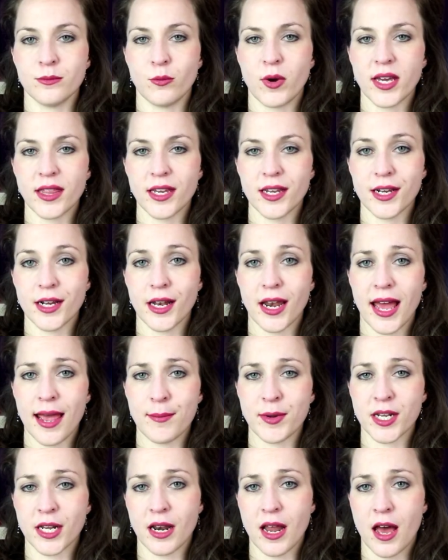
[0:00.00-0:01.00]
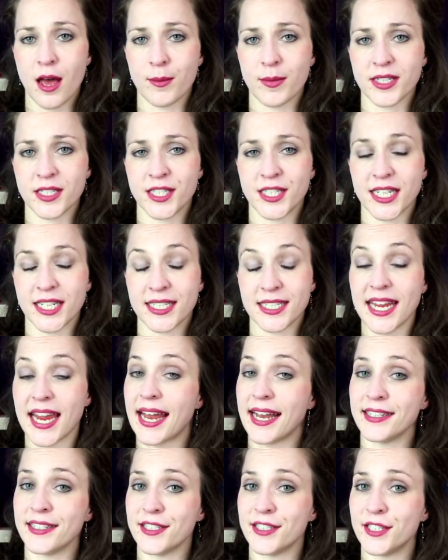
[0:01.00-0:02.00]
Whether climate alarmists
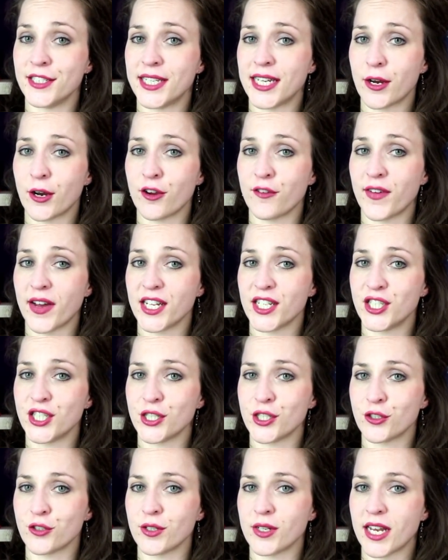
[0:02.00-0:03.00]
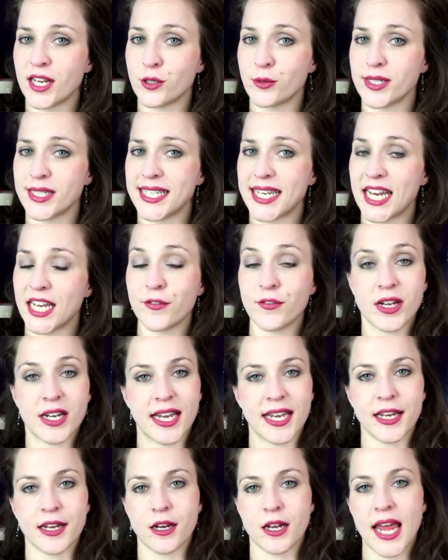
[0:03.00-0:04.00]
intended to terrify children into a state of
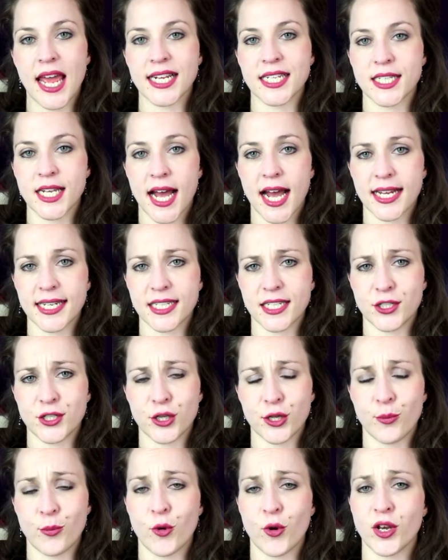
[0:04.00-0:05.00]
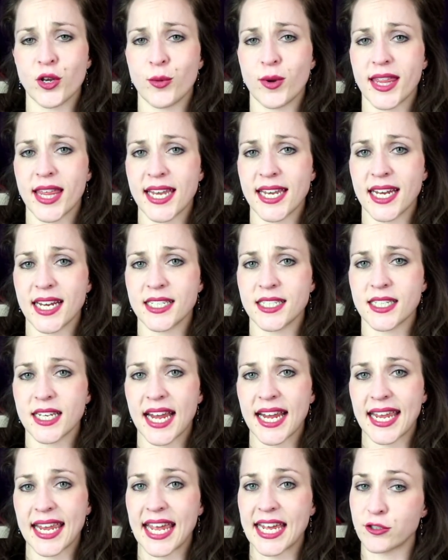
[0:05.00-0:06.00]
clinical anxiety to the point where they need
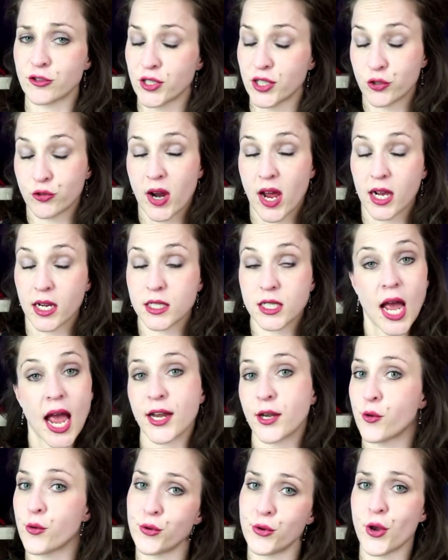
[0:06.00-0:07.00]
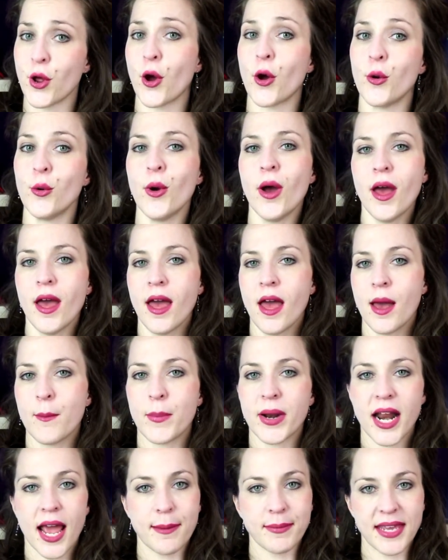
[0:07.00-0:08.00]
psychiatric drugs, I don't know,
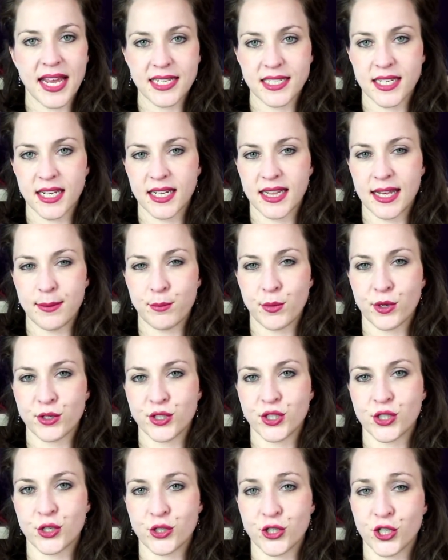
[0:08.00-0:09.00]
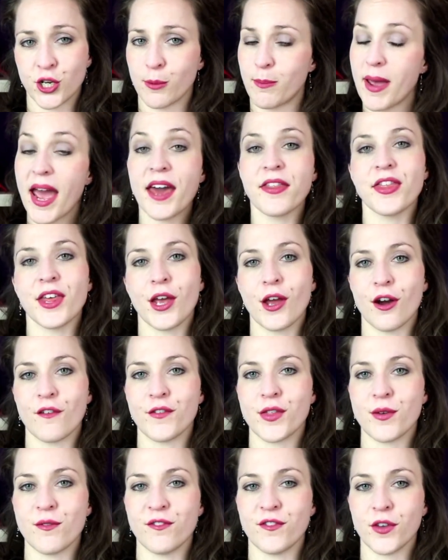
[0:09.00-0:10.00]
but I'm guessing the most sociopathic
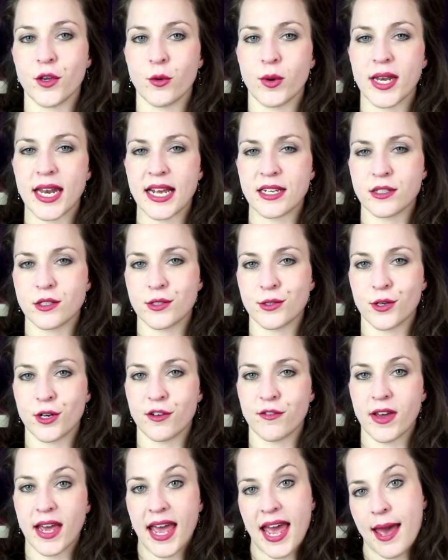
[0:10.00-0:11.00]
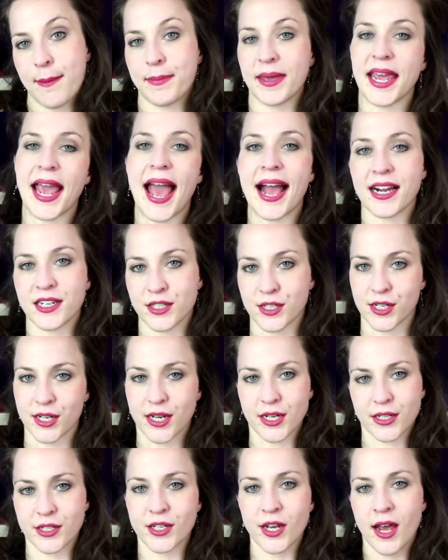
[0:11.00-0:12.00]
of them view it as sort of a happy
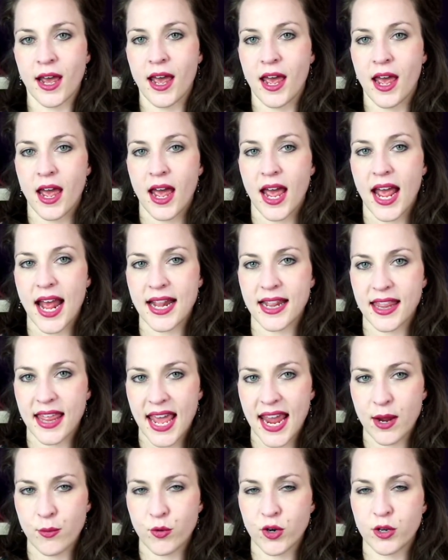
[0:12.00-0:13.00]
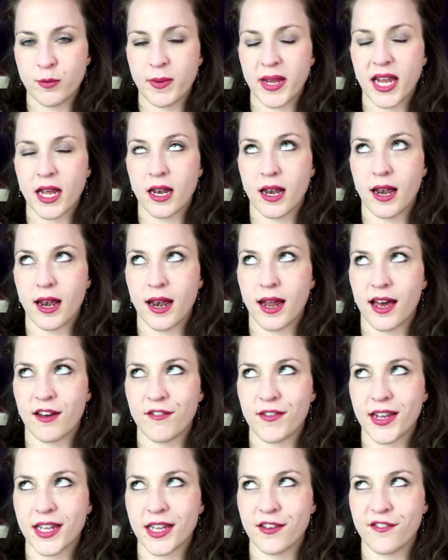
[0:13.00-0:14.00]
accident. And they would be
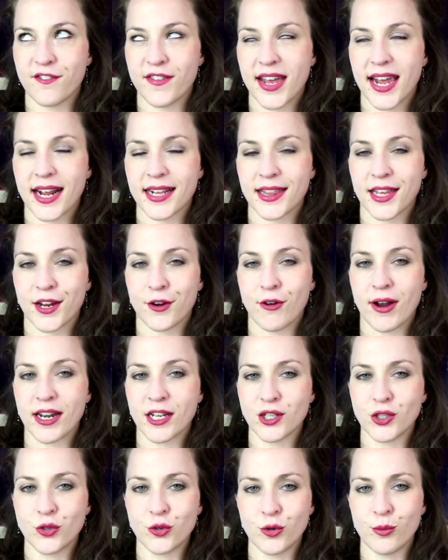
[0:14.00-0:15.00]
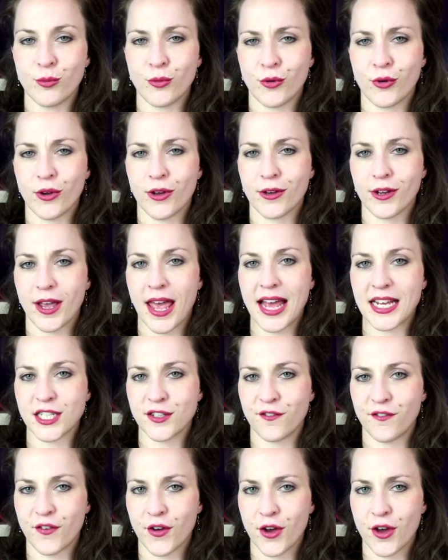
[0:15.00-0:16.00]
loving the fact that Greta Thunberg
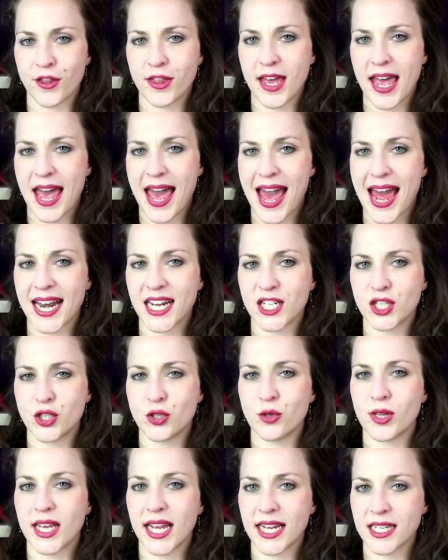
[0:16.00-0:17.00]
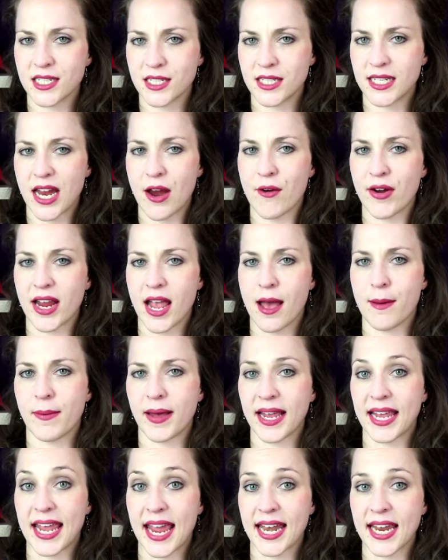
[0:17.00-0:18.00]
has further added to the hysteria
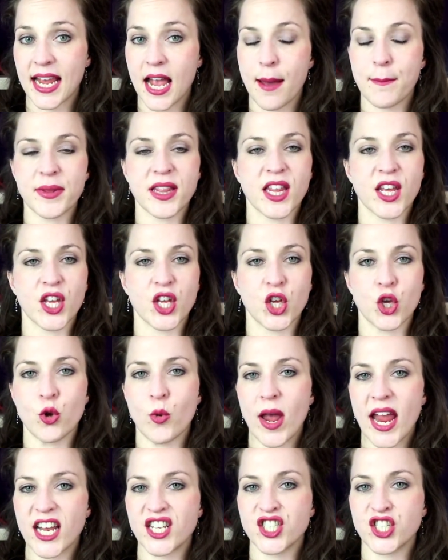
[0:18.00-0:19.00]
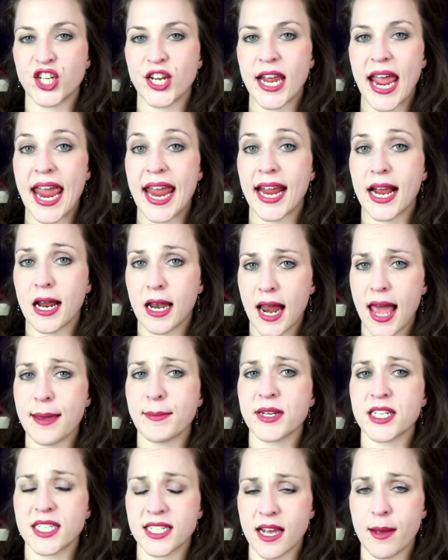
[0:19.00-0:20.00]
by getting up at the UNGA
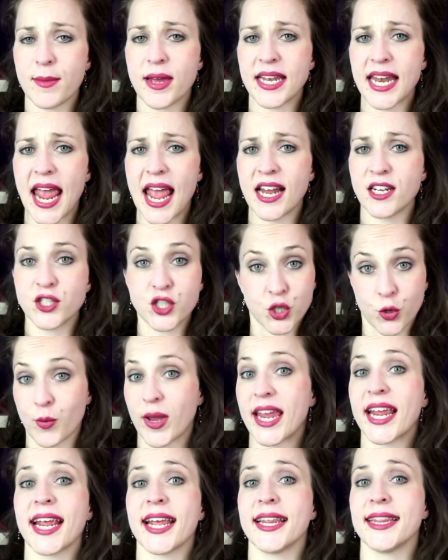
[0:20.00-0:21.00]
Climate Summit and doing